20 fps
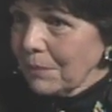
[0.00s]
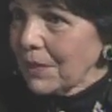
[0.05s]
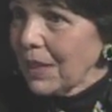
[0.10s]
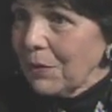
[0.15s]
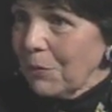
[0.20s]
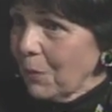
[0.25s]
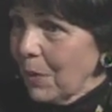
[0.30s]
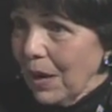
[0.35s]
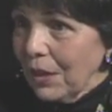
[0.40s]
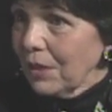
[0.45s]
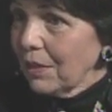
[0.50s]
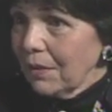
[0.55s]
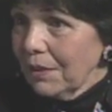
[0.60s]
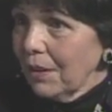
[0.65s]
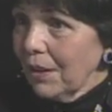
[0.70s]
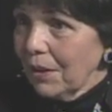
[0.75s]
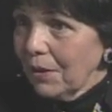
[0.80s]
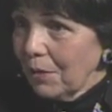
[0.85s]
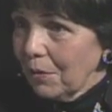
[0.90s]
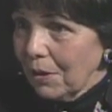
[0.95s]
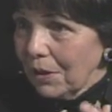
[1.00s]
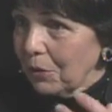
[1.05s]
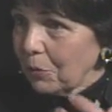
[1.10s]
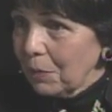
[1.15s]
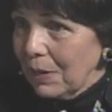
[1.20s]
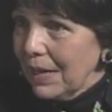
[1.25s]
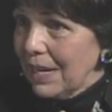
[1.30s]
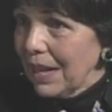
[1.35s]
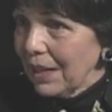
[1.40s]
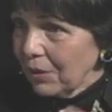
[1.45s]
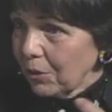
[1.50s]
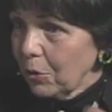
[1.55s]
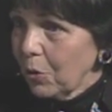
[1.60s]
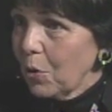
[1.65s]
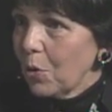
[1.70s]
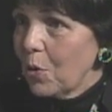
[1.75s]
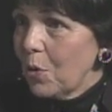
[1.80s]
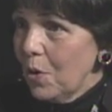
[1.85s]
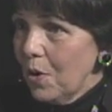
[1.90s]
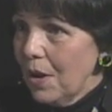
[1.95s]
what? It will not
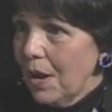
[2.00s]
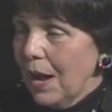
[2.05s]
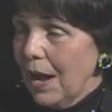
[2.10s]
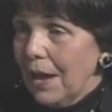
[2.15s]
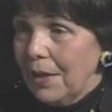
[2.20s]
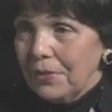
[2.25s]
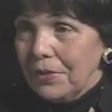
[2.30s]
go, and